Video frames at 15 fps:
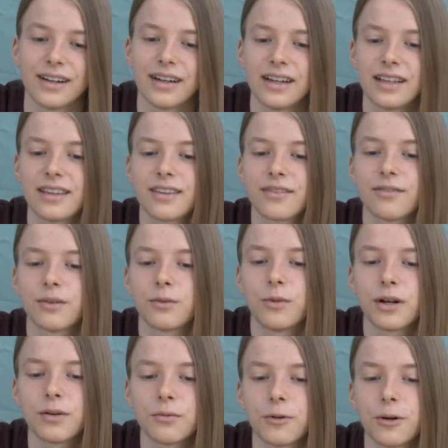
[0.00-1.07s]
it's
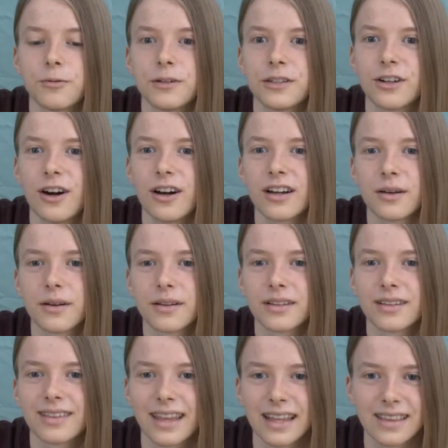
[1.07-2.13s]
when we're
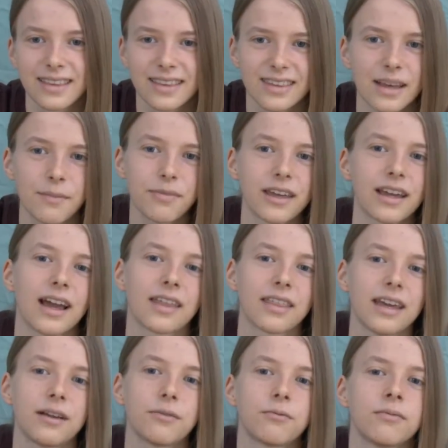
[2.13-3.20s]
talking, that's something I
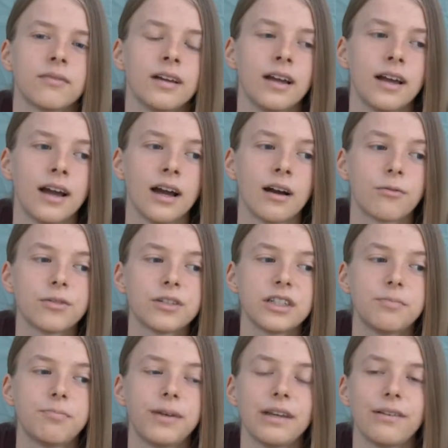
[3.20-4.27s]
think we
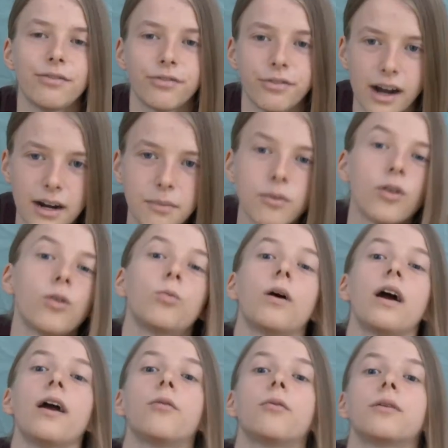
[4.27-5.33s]
should be far more
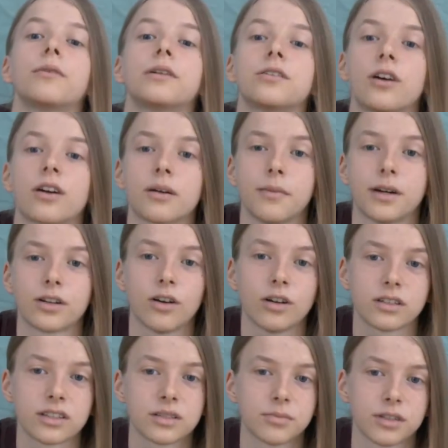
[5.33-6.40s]
aware when we're talking about
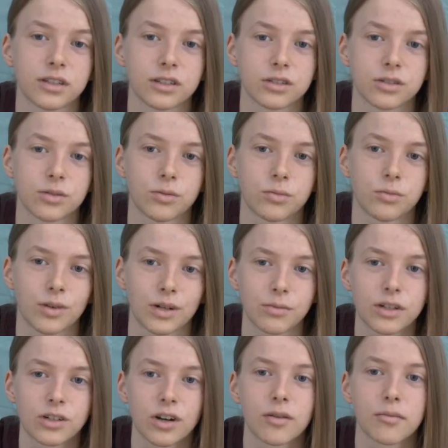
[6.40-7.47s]
autism, but also when
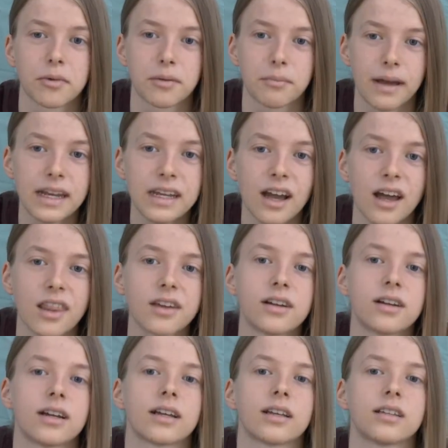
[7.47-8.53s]
we're talking about
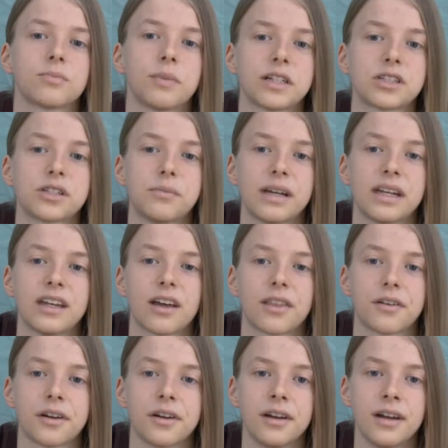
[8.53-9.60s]
especially many
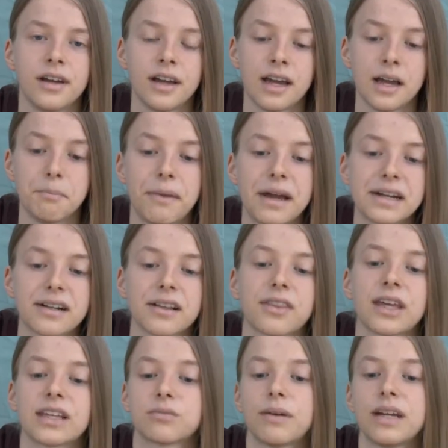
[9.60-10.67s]
other mental
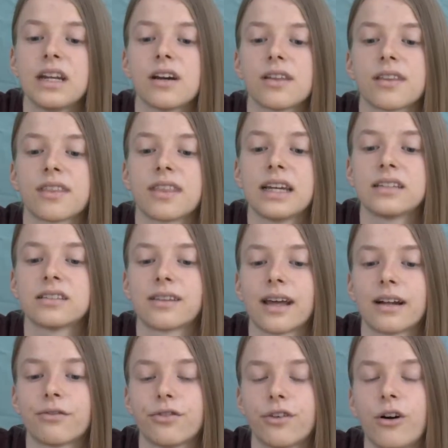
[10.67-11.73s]
things, many other things
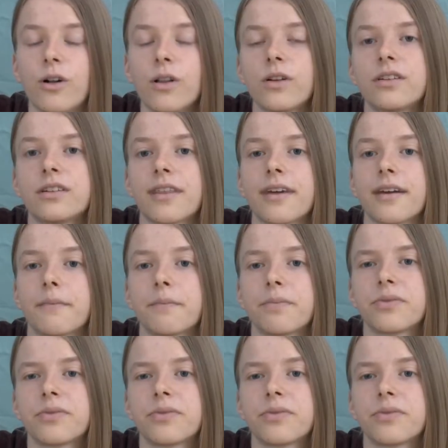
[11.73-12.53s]
that fall under the